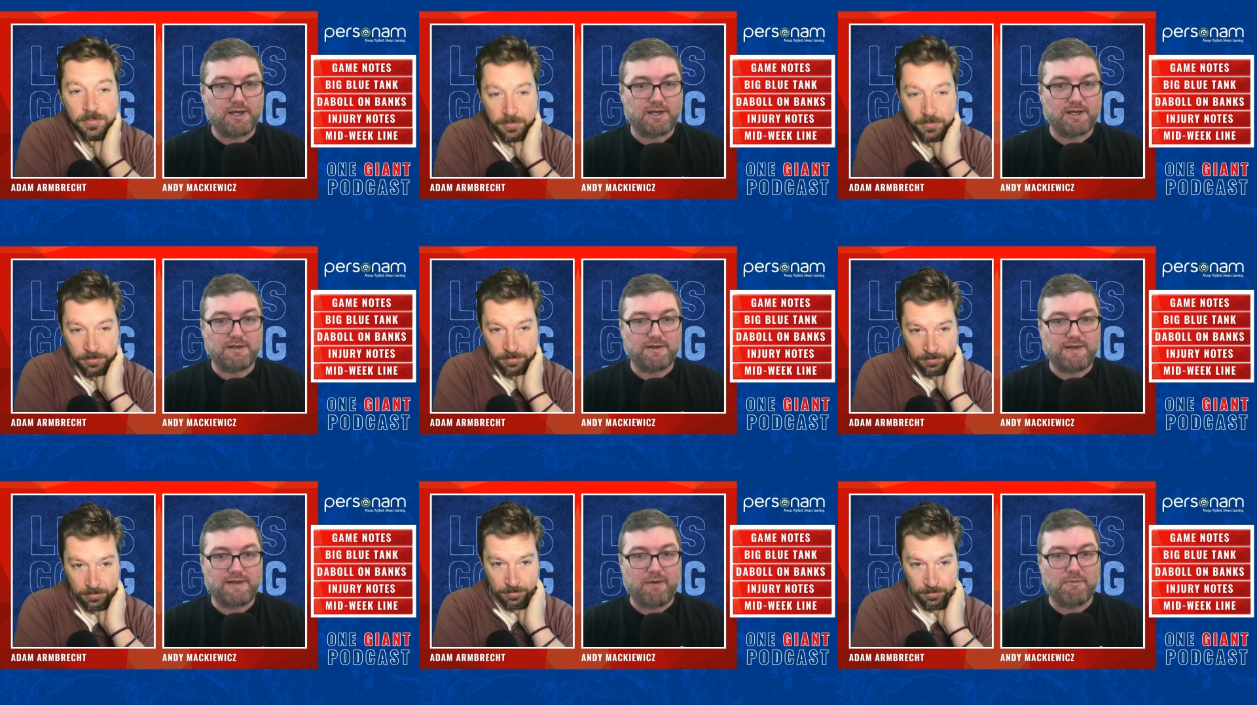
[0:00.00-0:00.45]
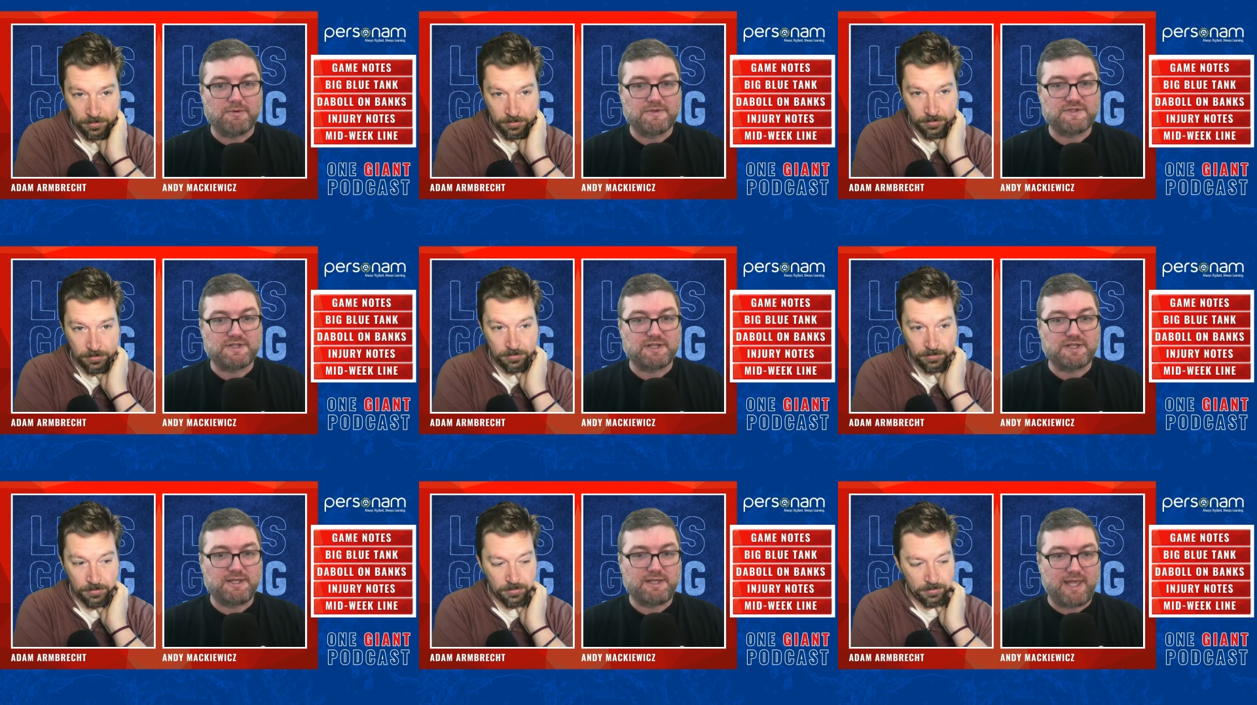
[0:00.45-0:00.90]
Speaker 1: and that was
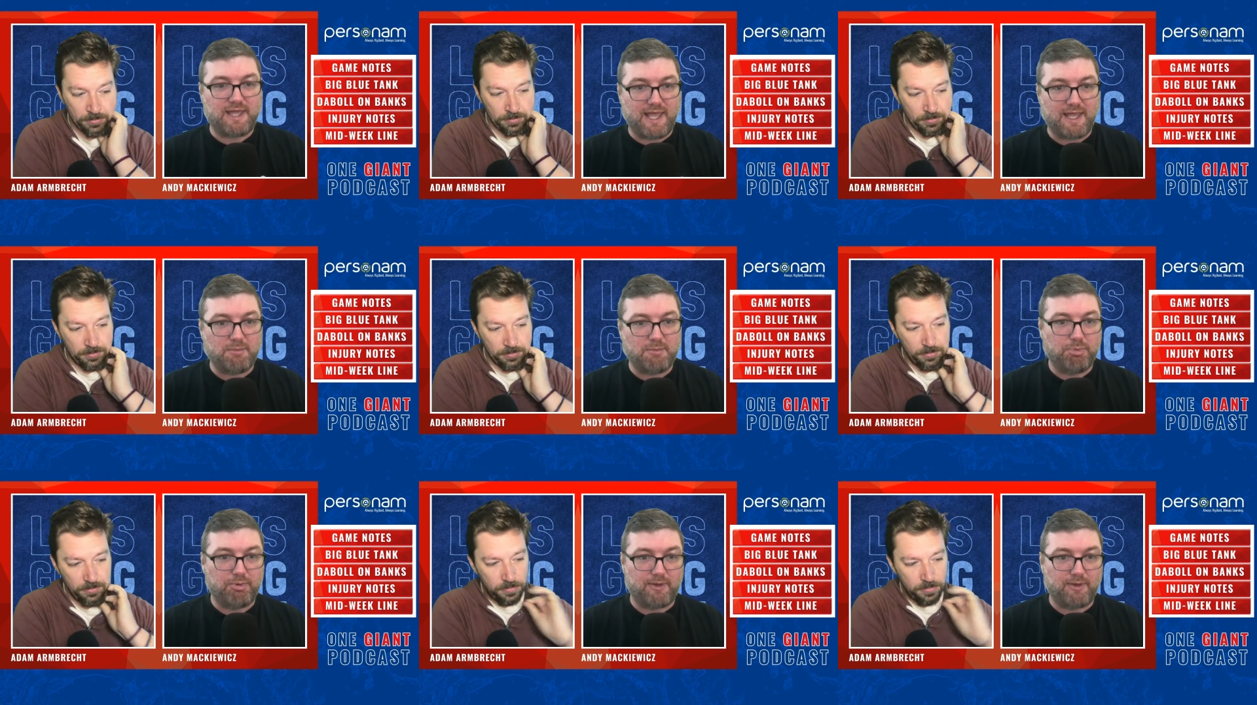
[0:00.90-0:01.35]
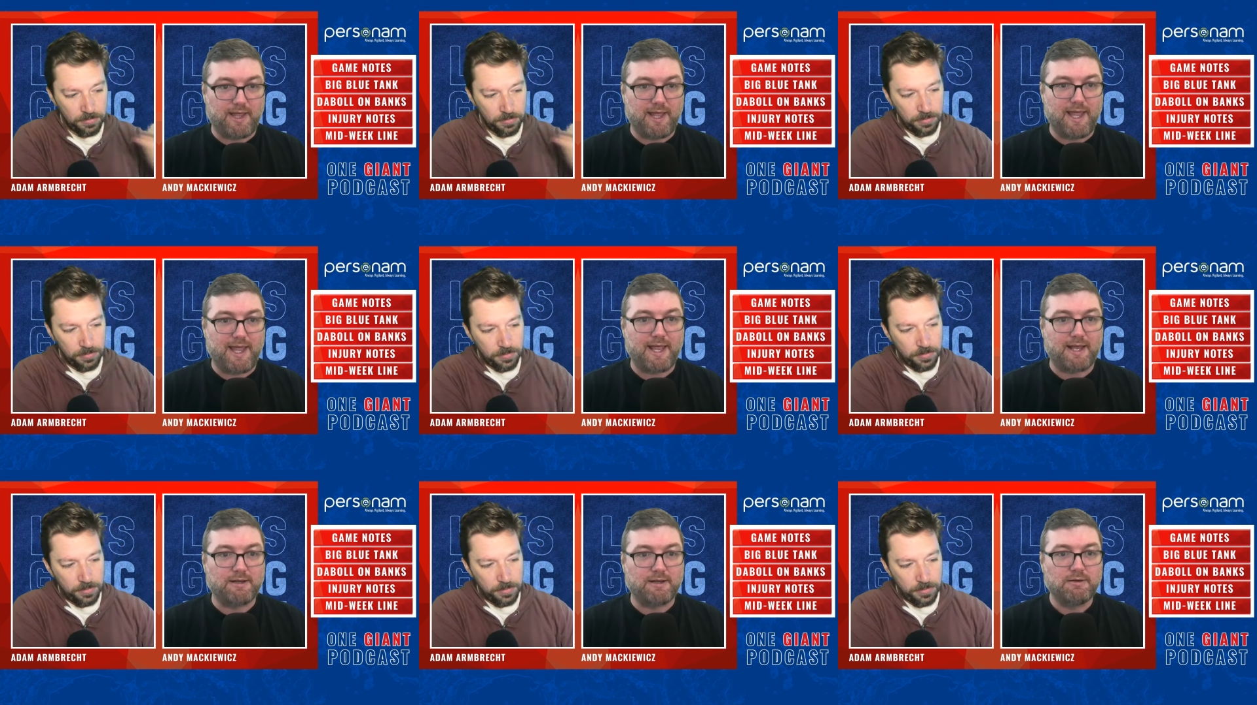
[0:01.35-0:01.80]
the game
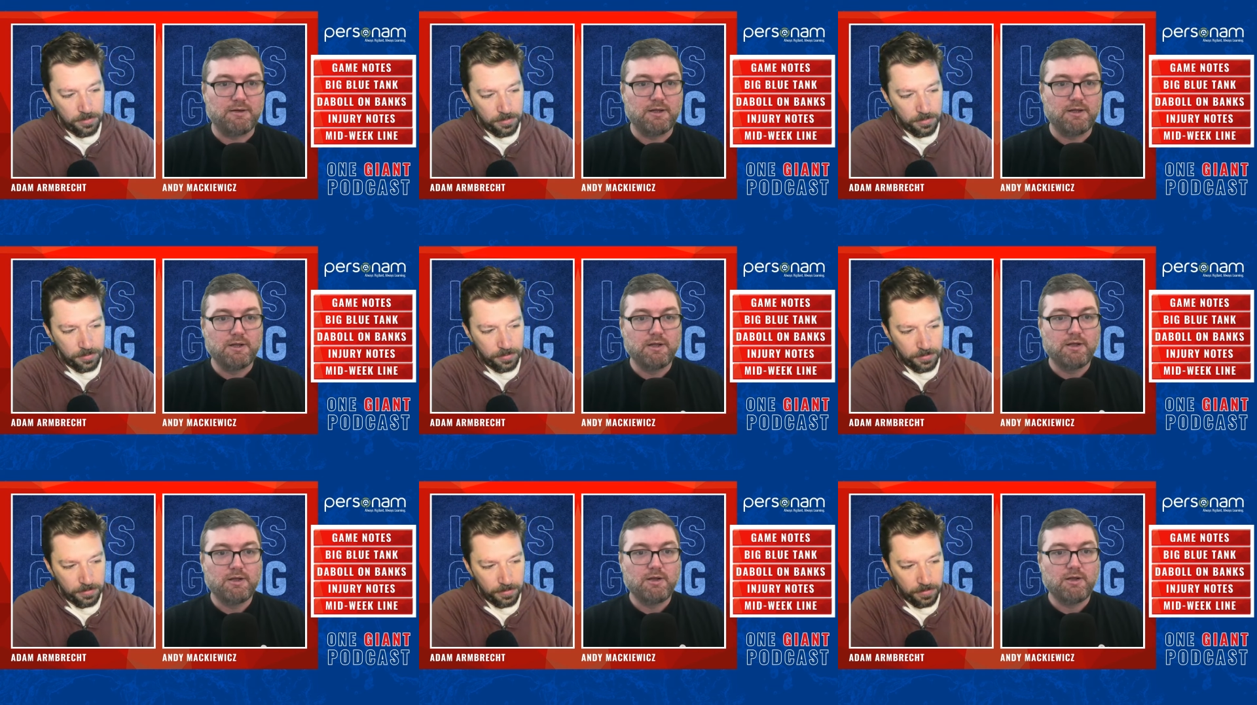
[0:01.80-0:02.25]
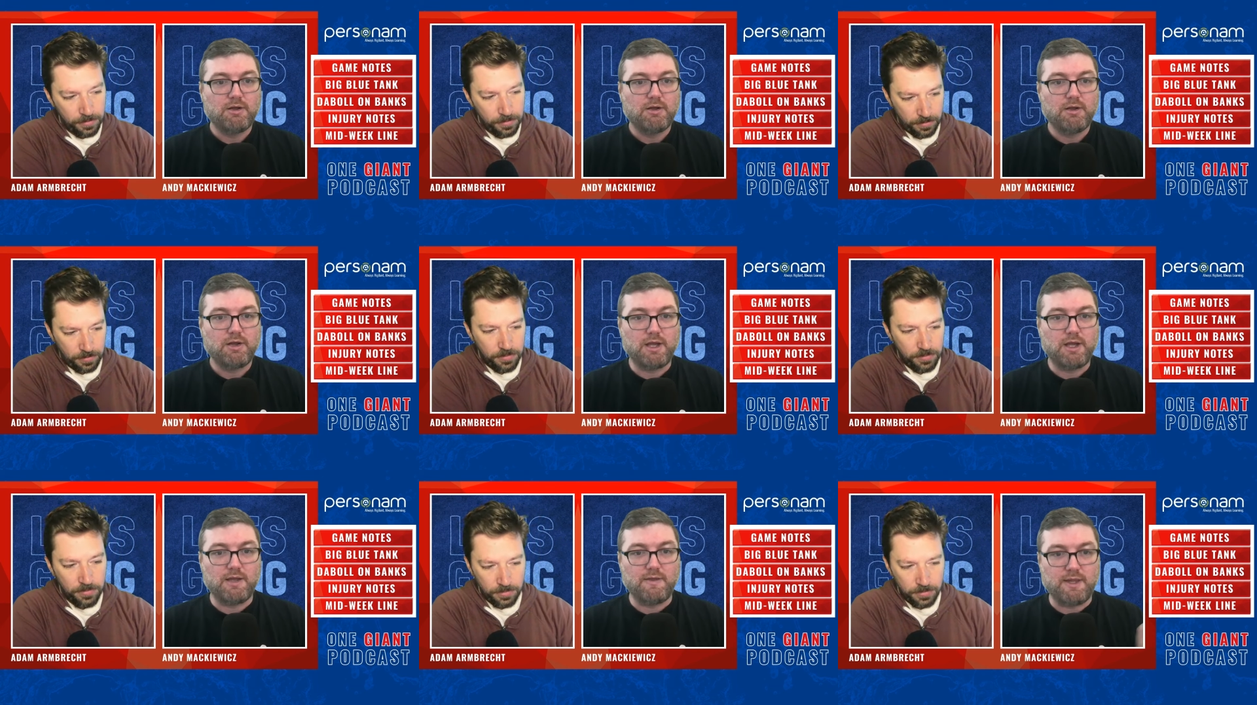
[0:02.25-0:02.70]
plan
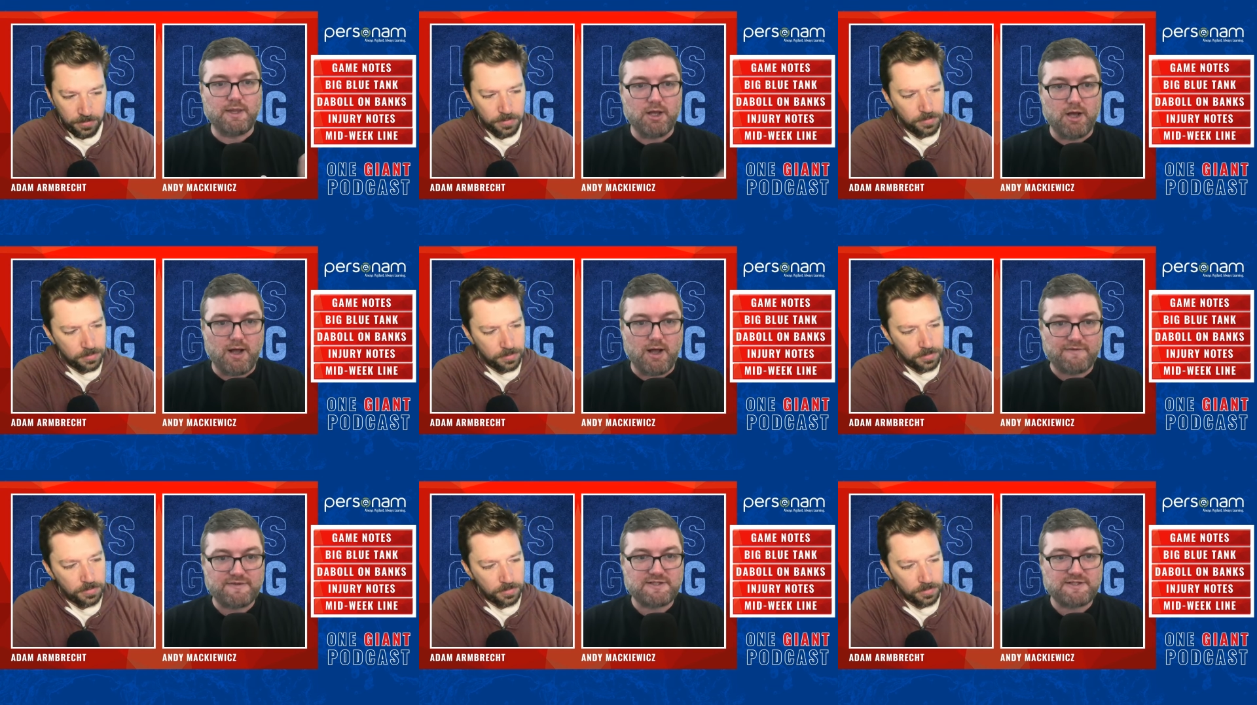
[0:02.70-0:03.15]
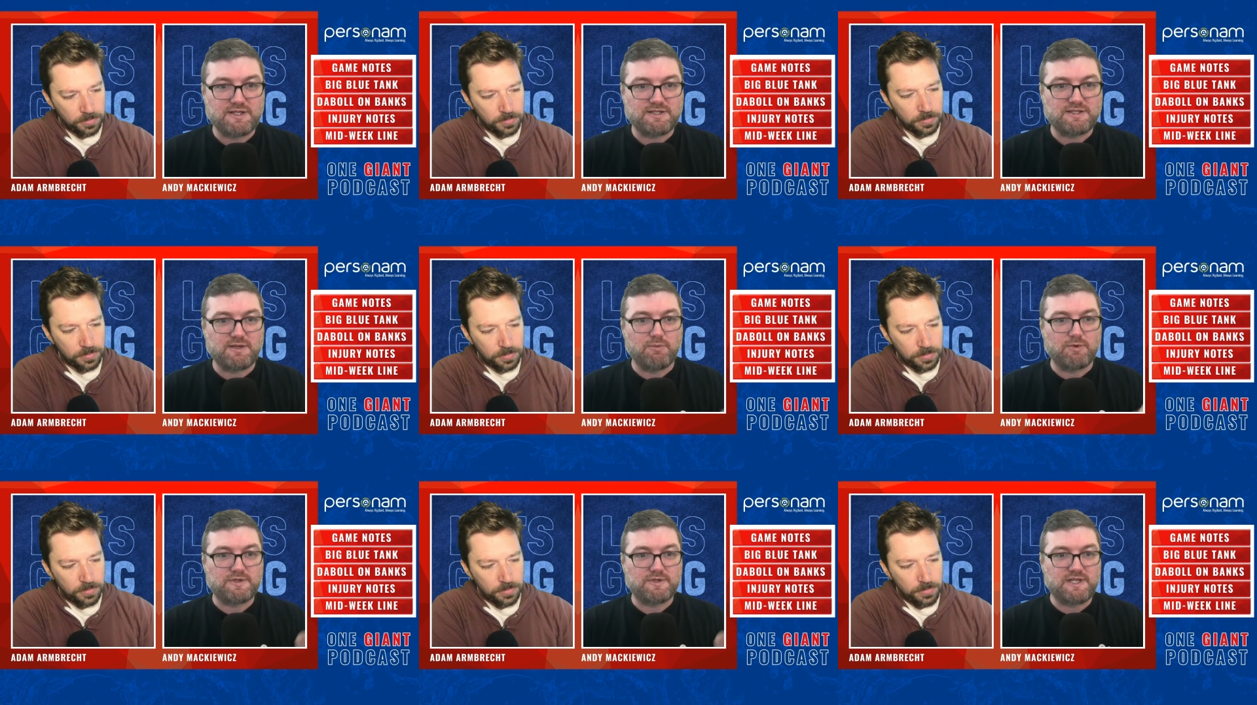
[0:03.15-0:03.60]
in the
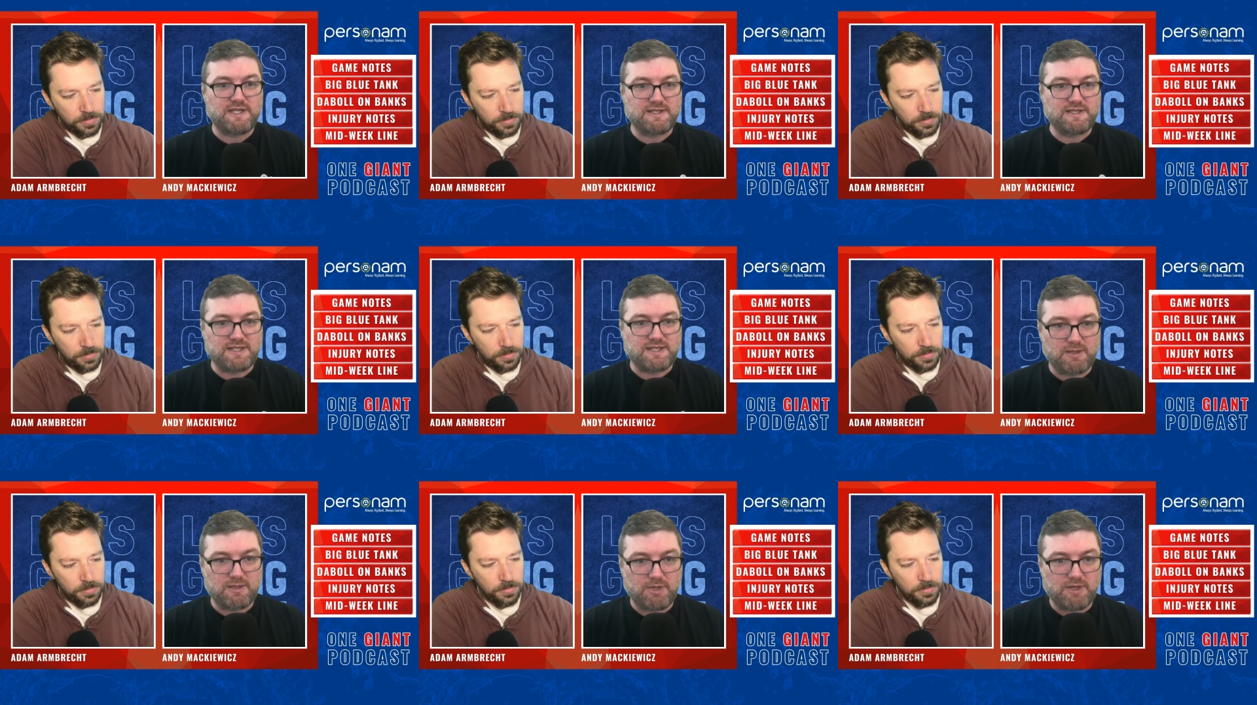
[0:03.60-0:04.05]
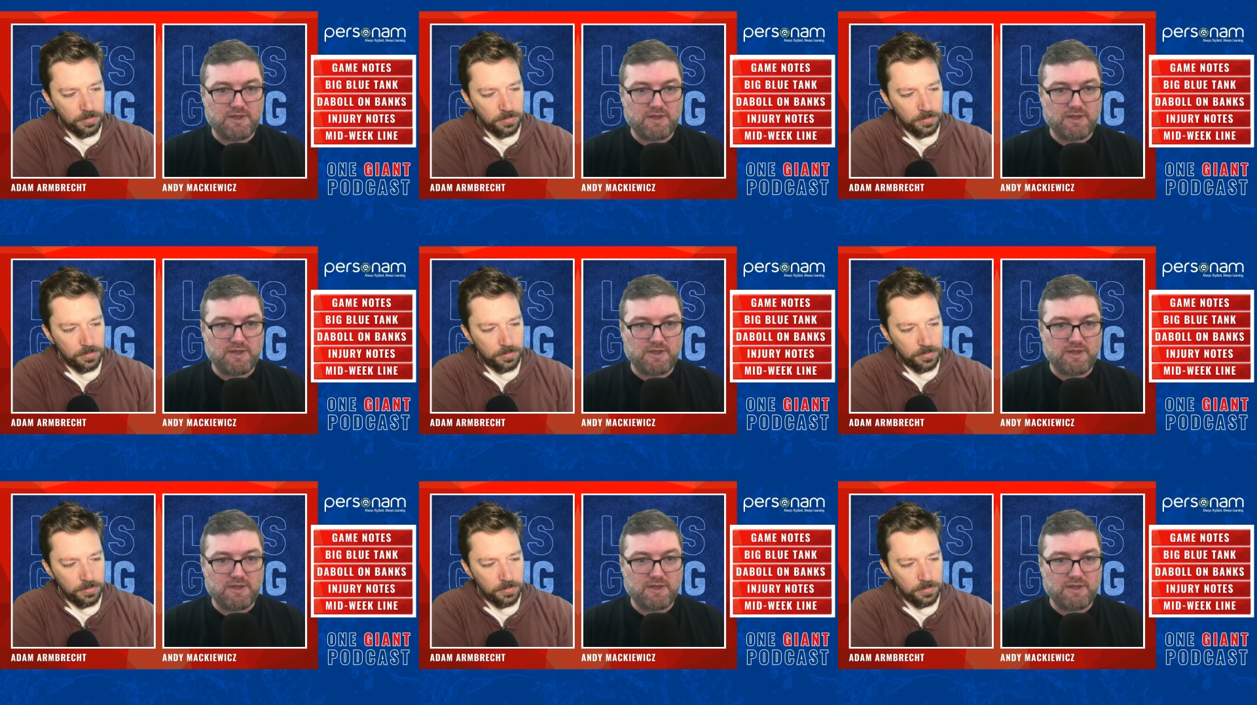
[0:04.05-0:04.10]
offseason was he's going to be